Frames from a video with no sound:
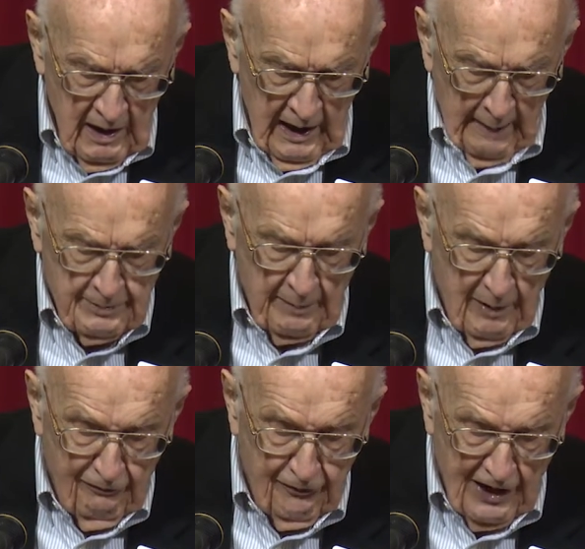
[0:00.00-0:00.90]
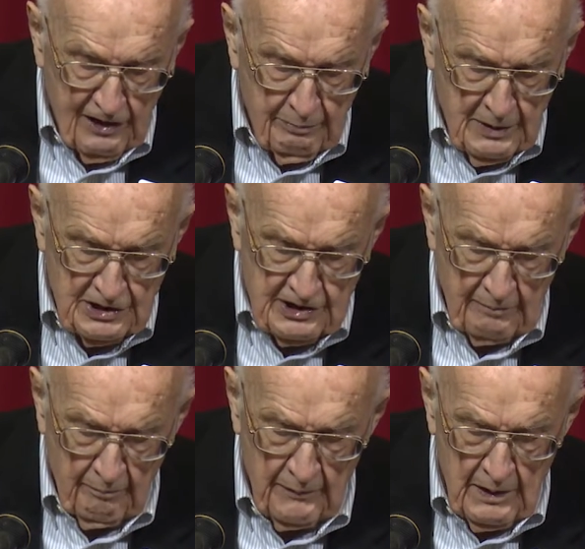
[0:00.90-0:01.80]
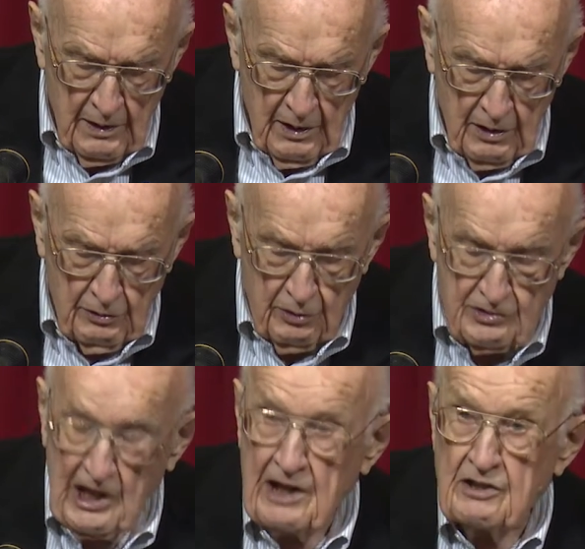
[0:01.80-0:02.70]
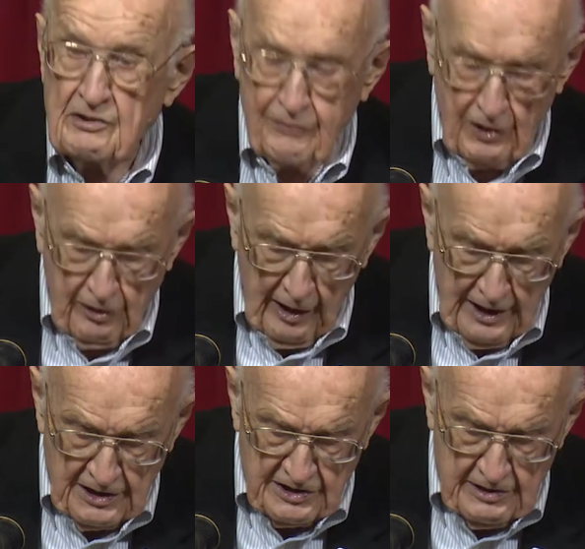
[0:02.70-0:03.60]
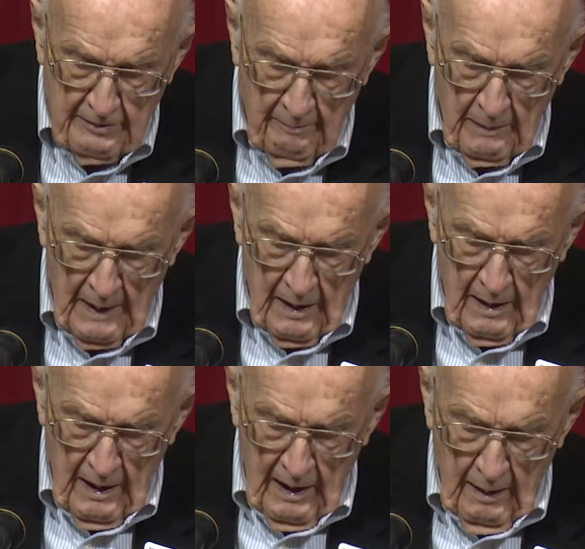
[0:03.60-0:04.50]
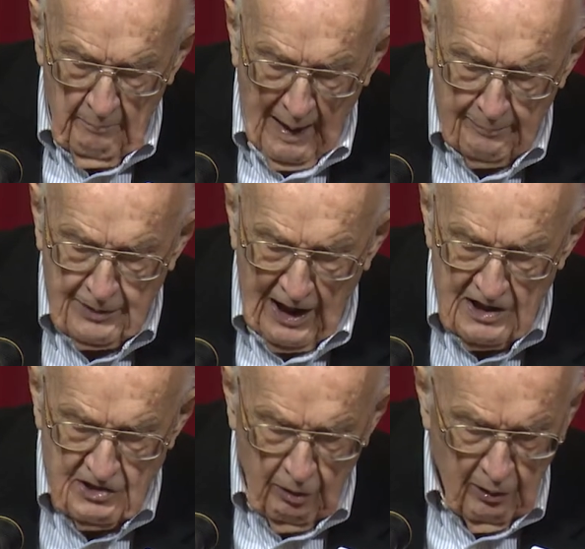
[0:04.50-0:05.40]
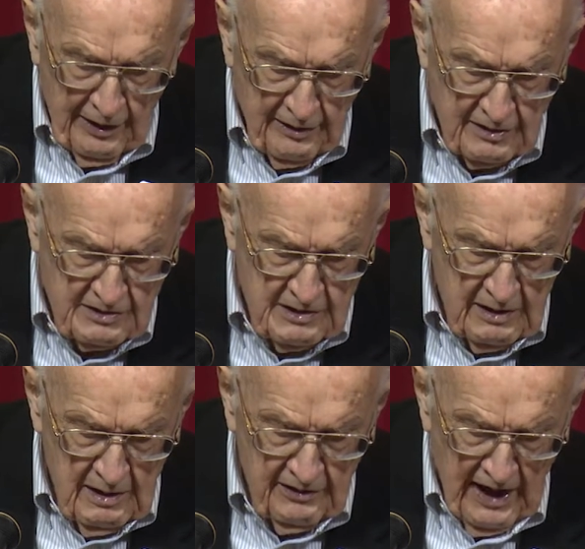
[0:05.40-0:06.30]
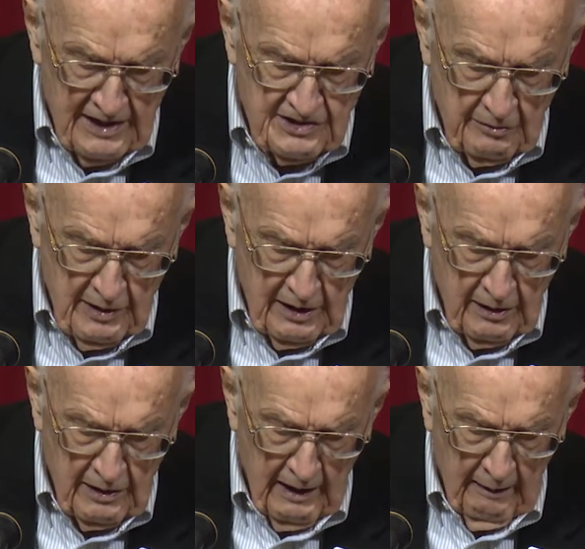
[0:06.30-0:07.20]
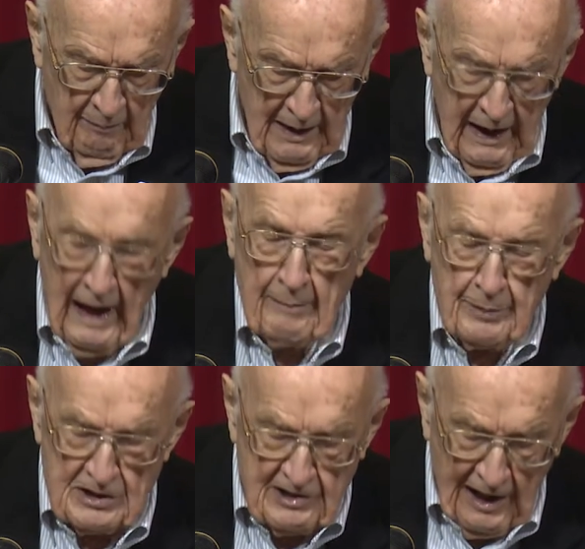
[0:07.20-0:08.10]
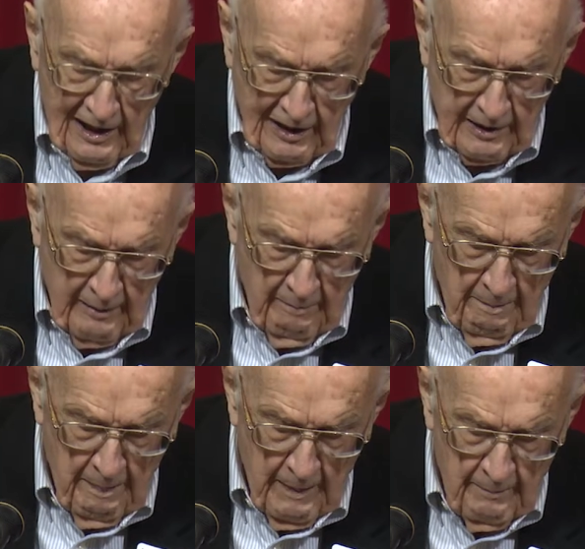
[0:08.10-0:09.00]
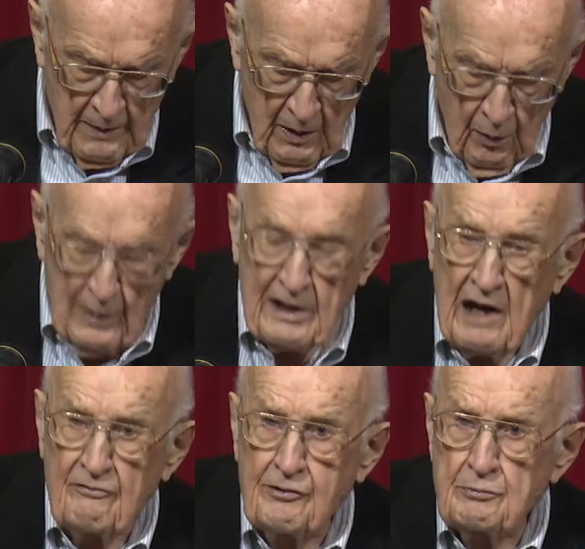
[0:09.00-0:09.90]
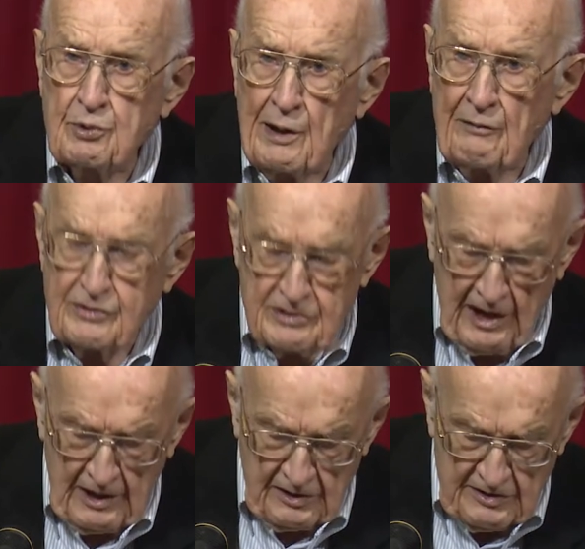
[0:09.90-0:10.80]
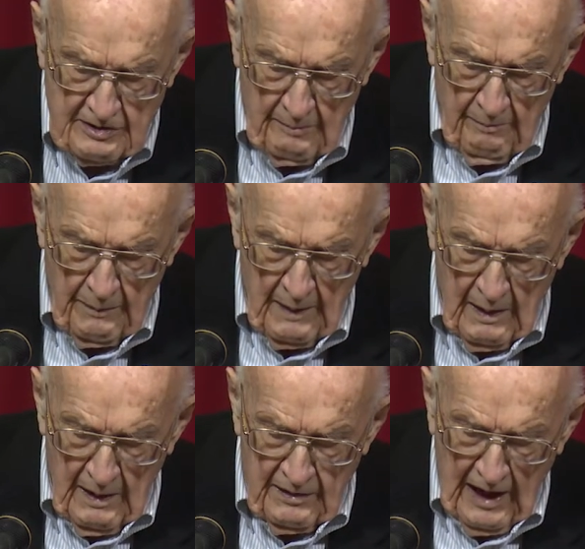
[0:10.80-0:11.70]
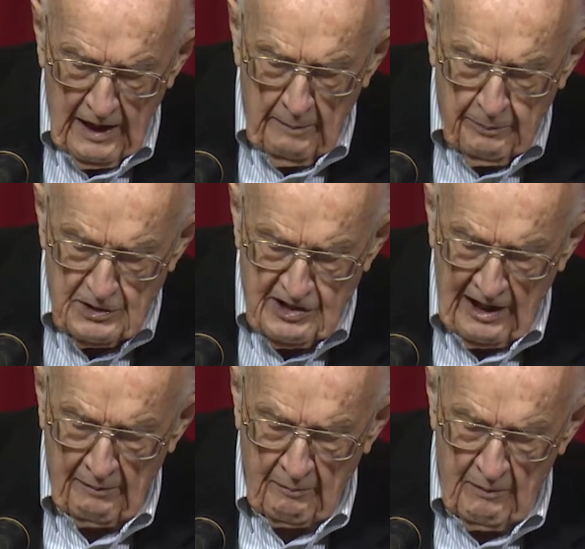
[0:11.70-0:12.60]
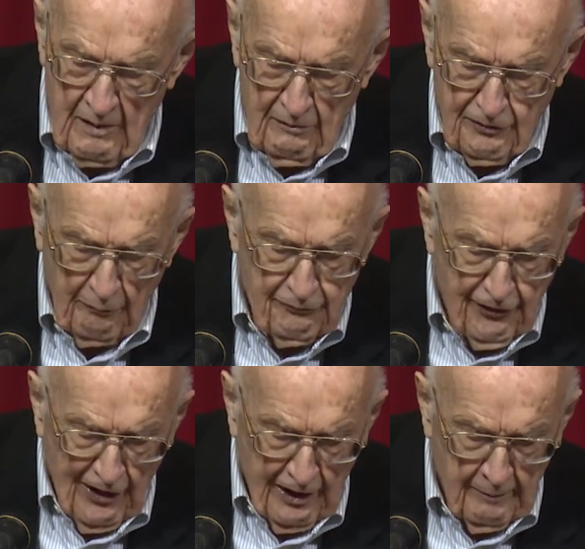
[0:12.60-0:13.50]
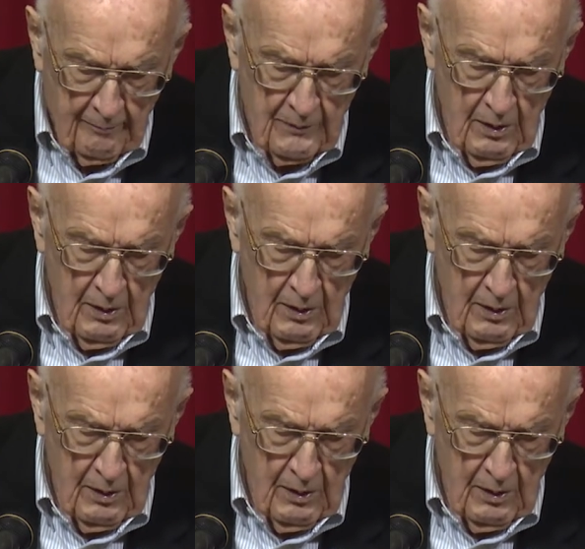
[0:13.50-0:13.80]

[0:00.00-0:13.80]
Hephzibah Faith Mission, Crusaders for Christ, Baptized Holiness, Nazarene, Apostolic. We came from 12 states, 90% from farm